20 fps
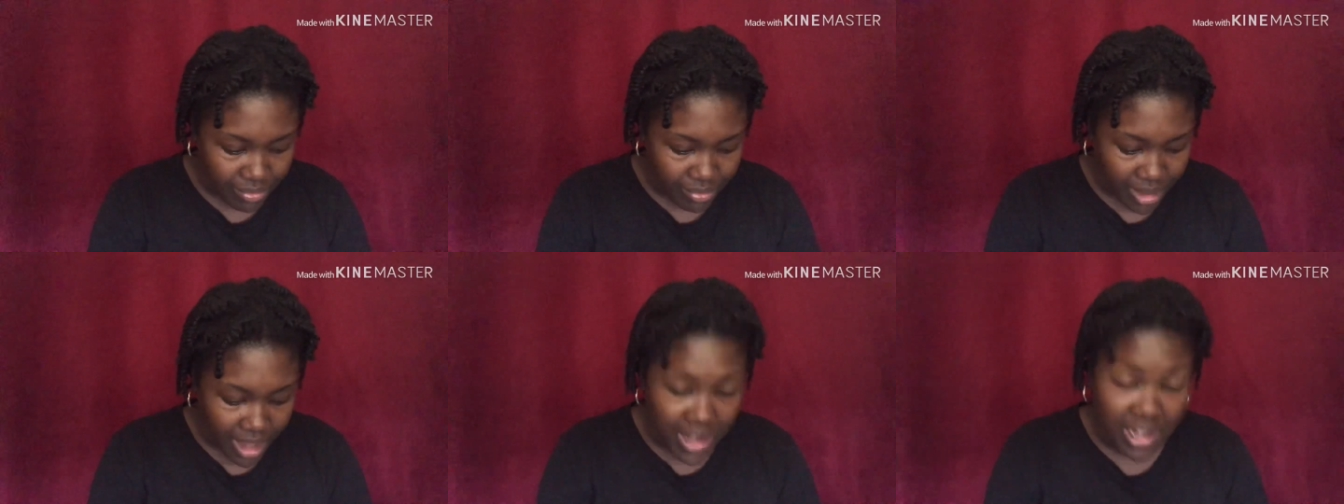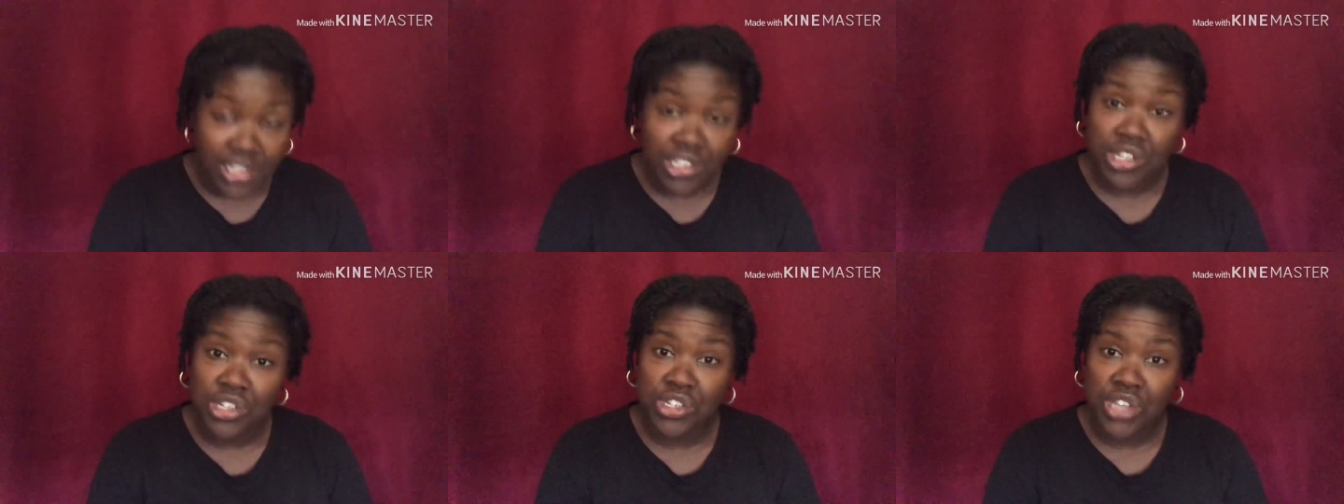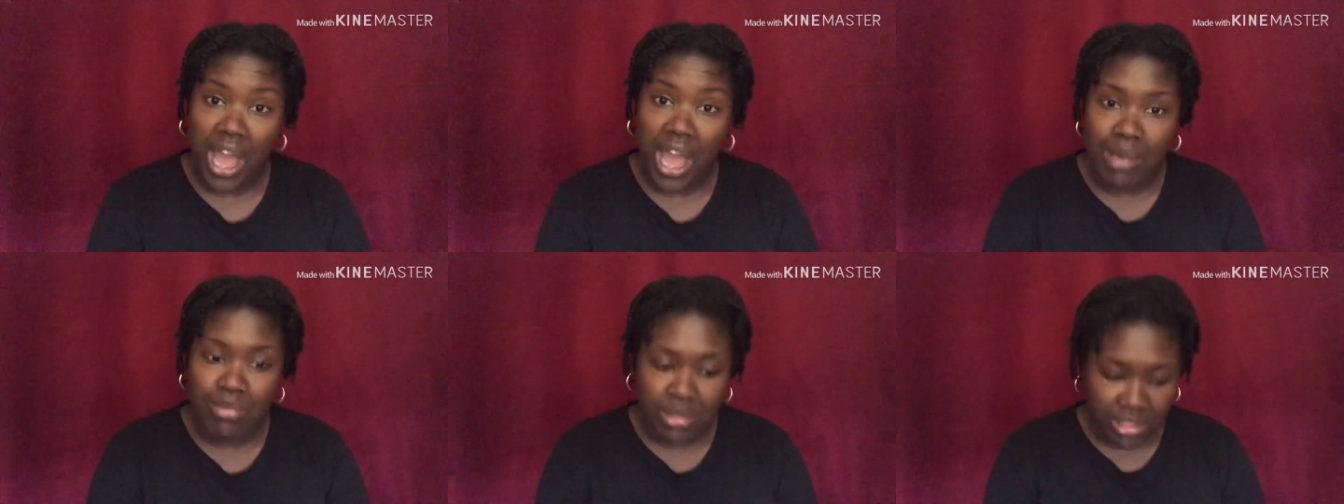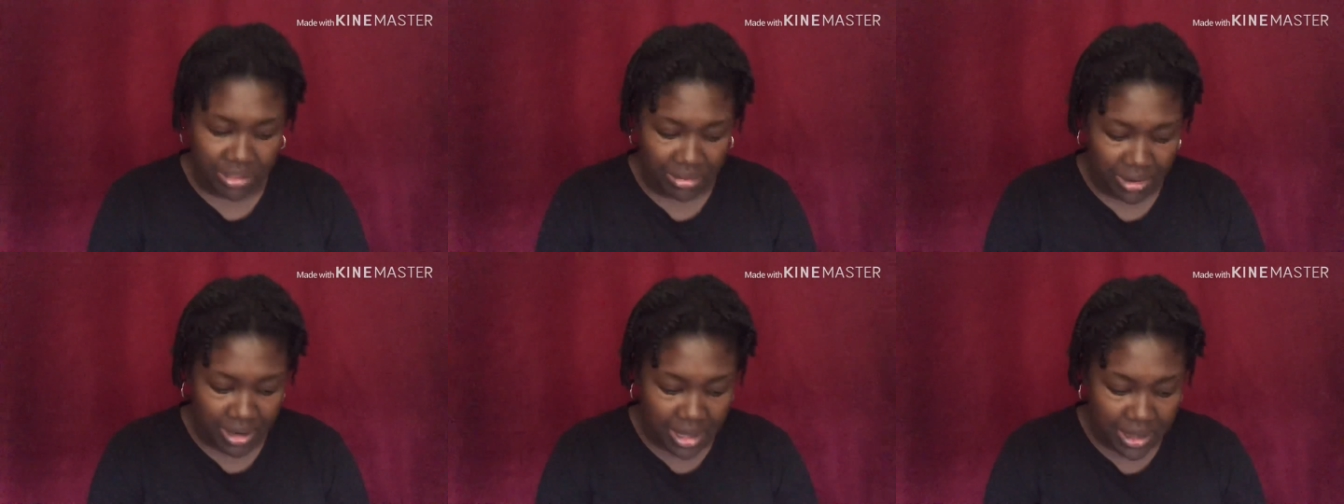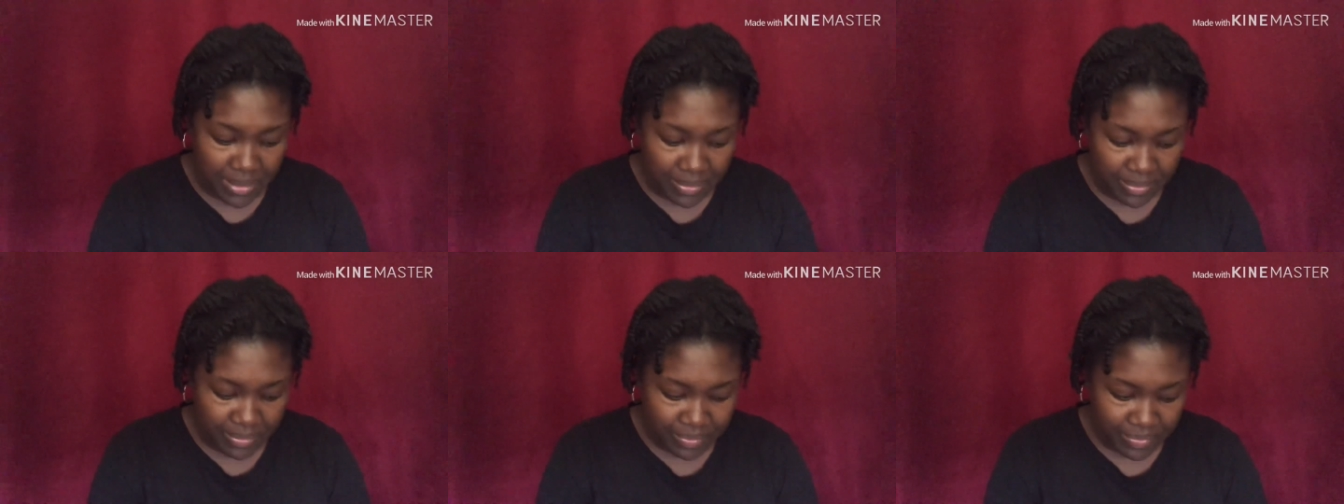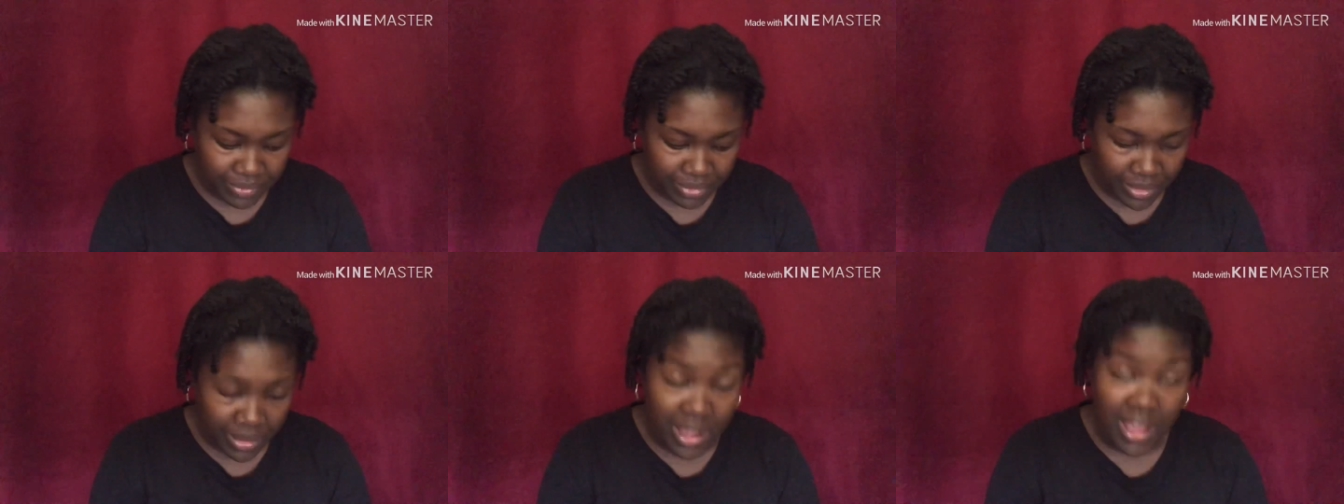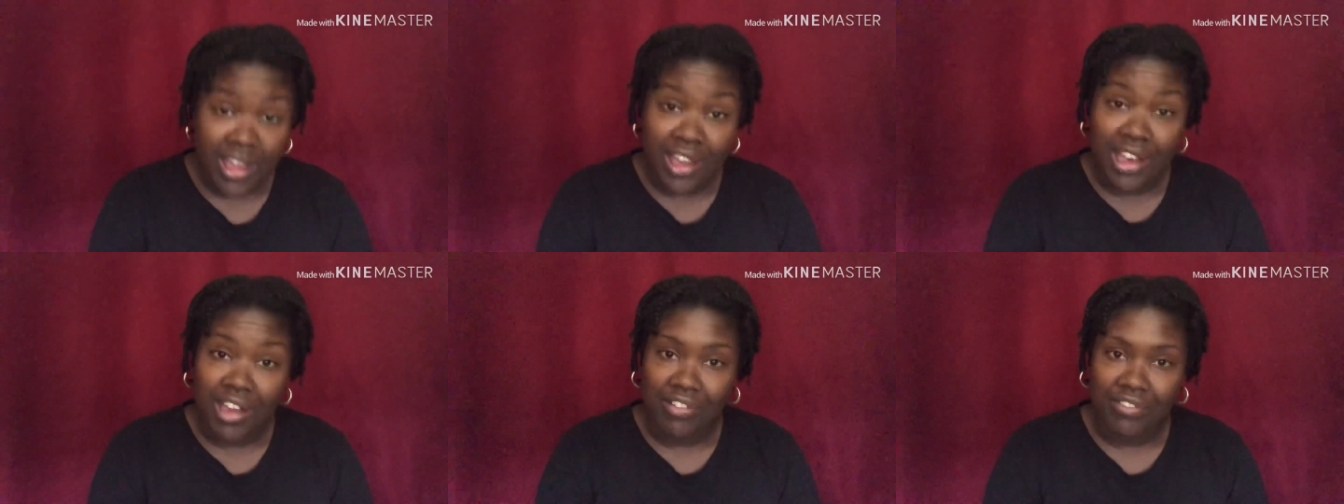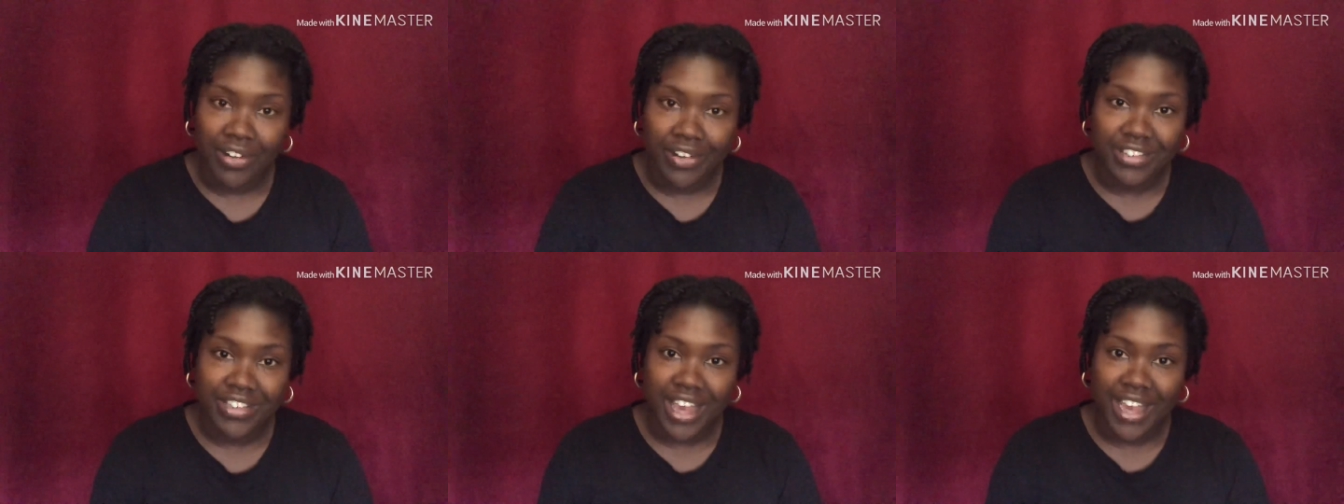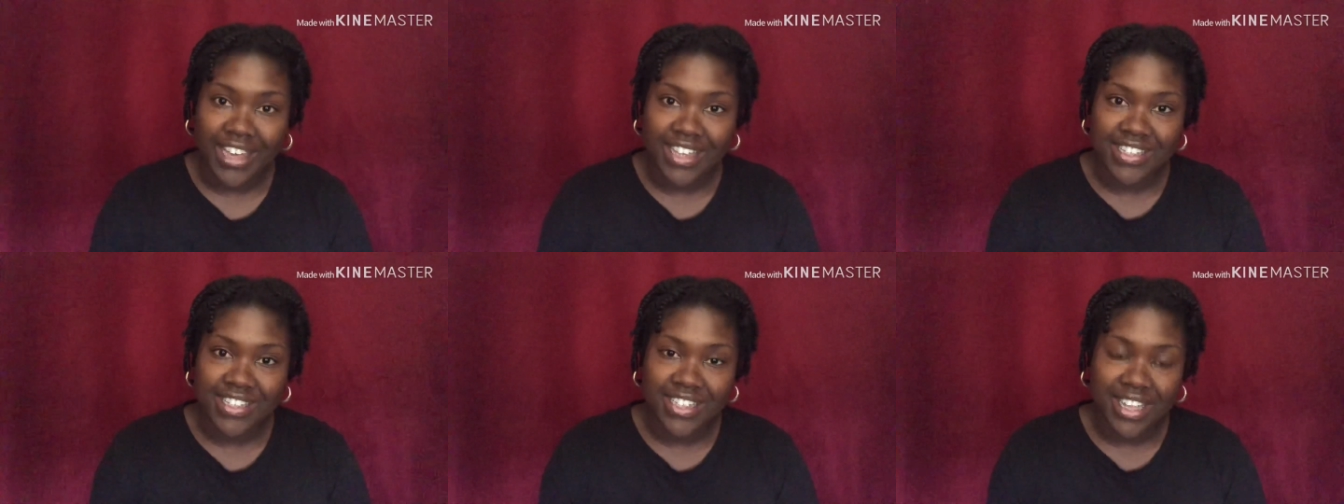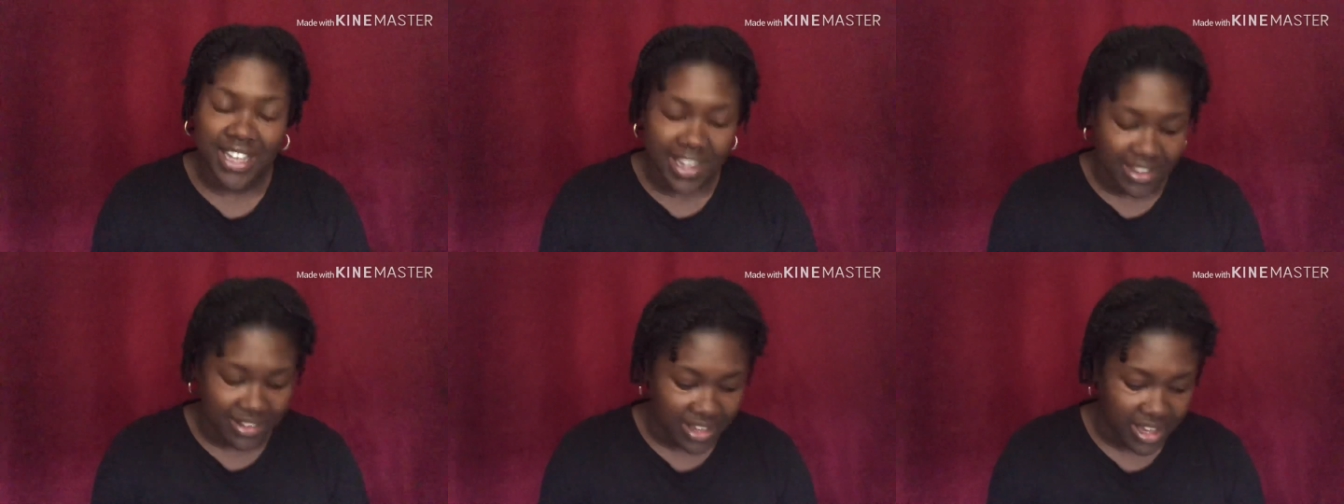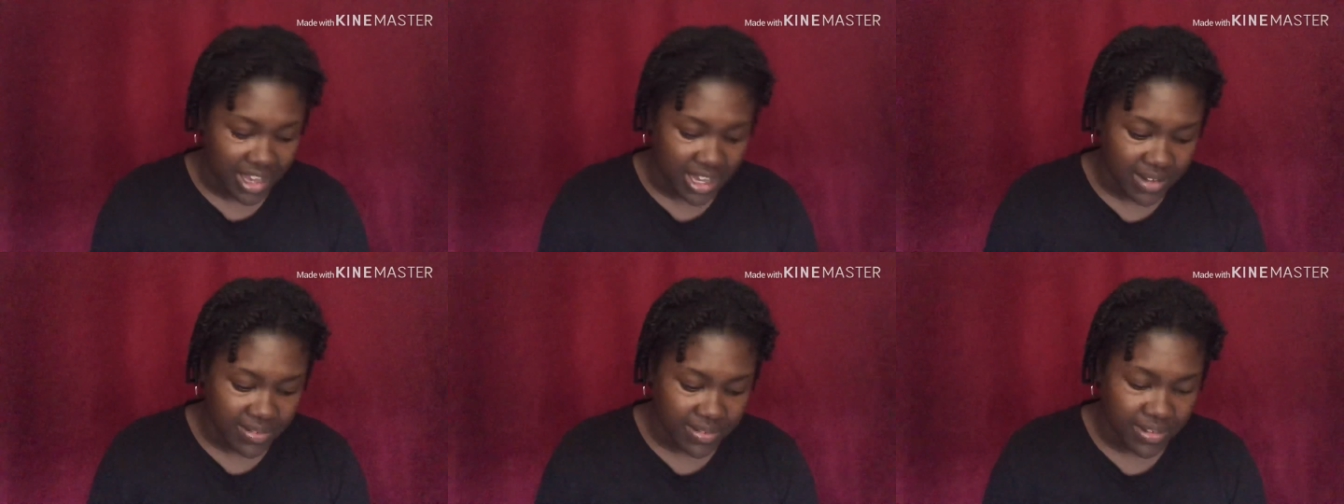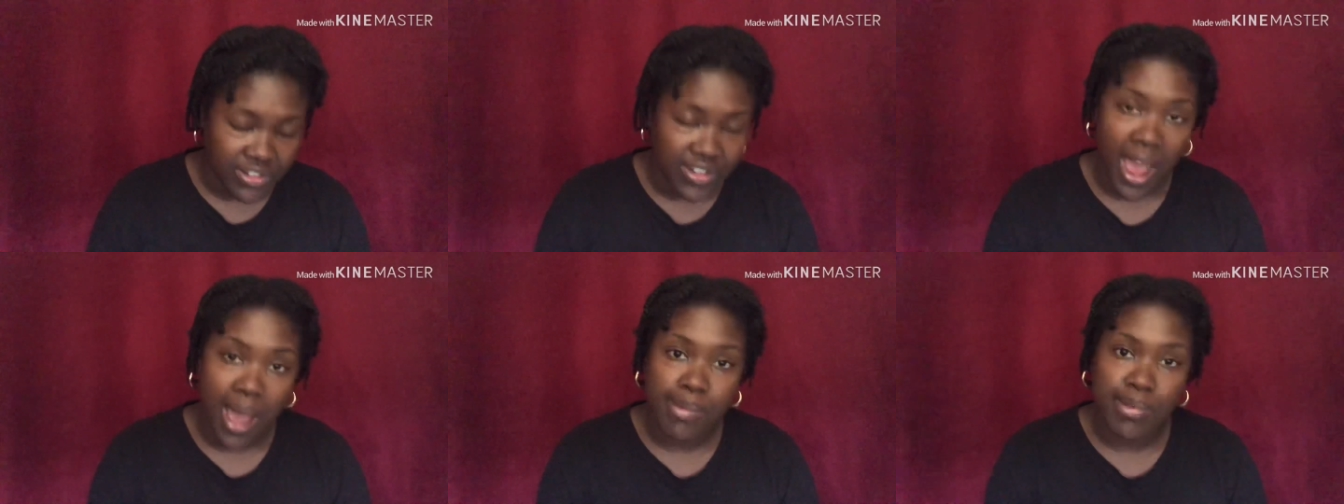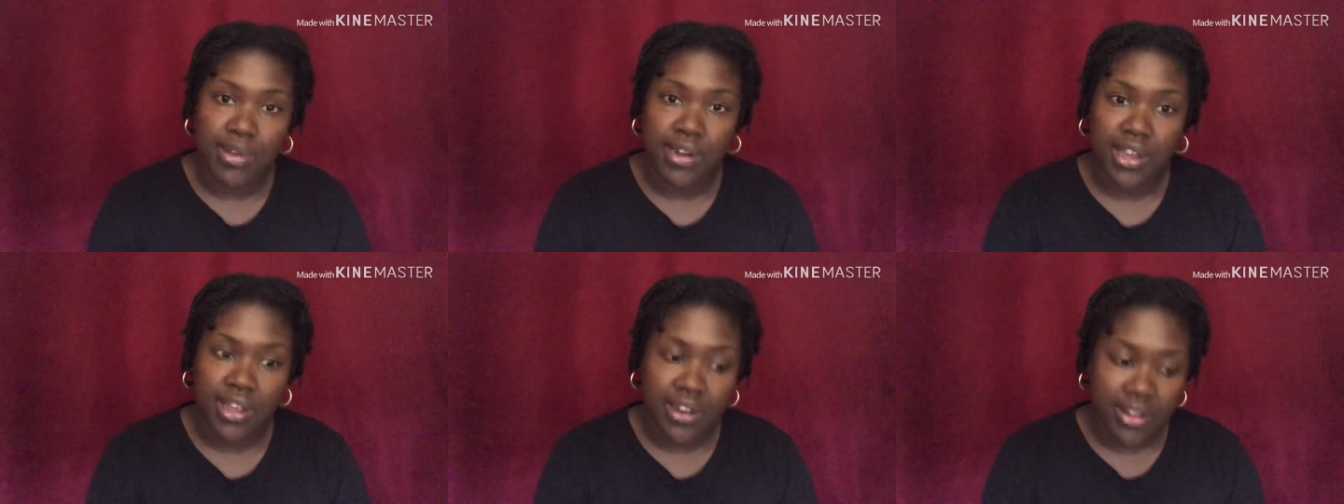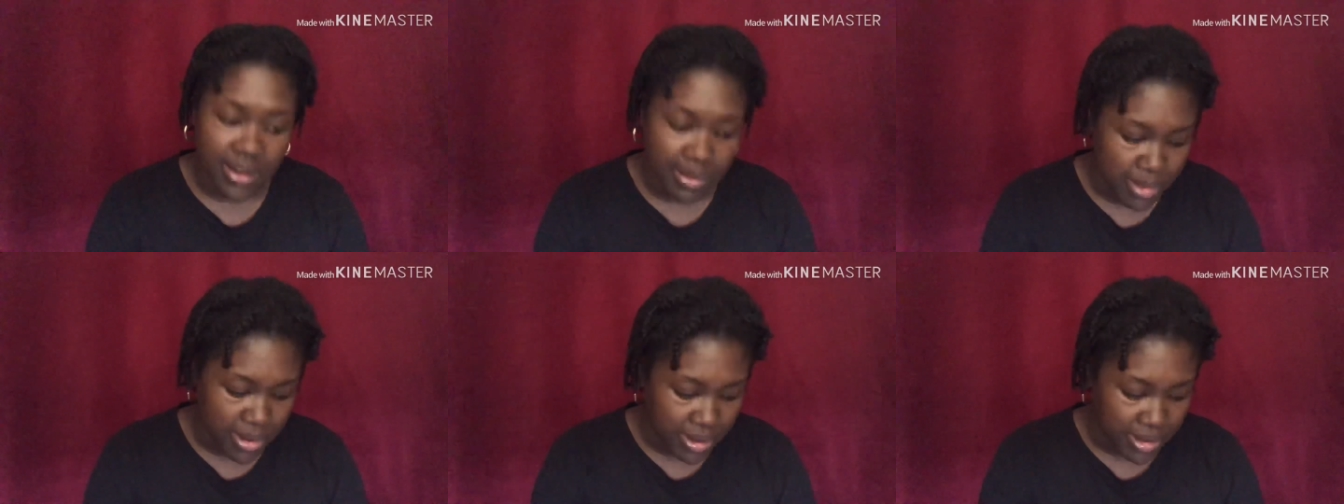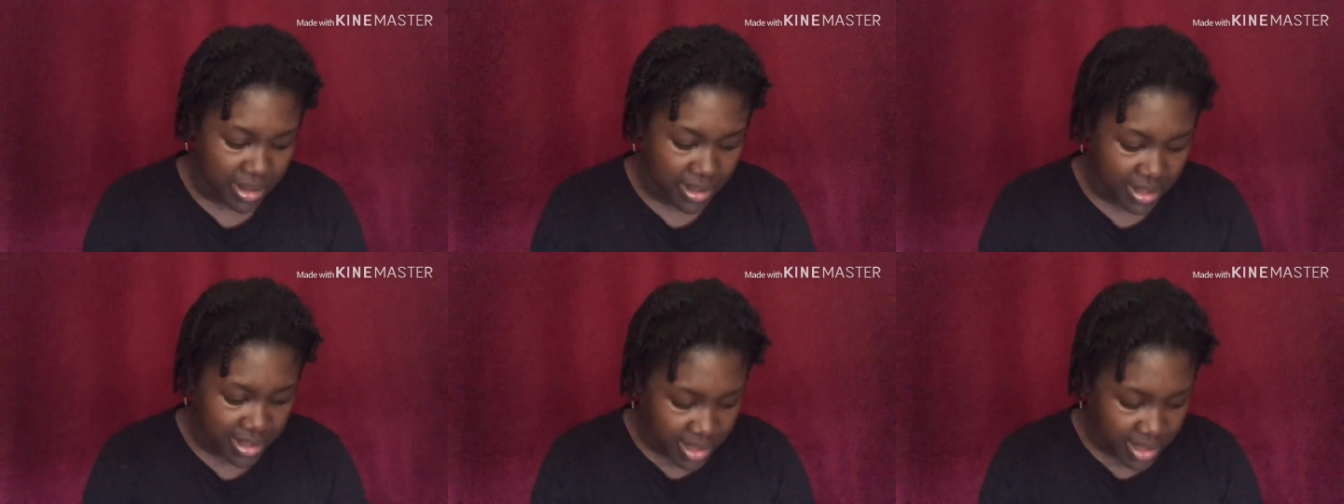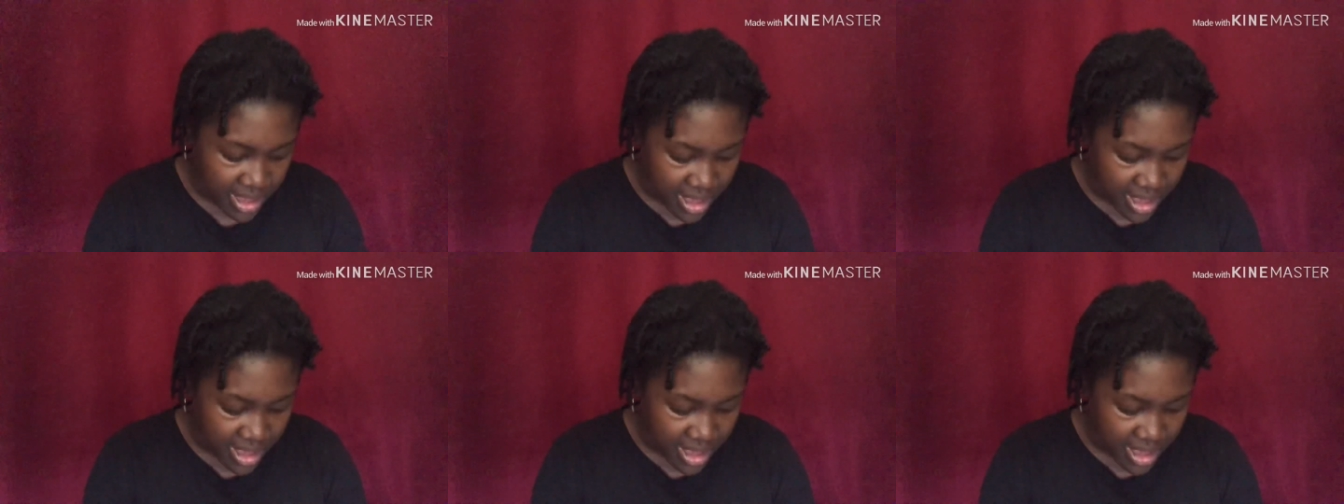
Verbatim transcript: and this is chapter 3, verse 18, the end of the chapter and the end of the book.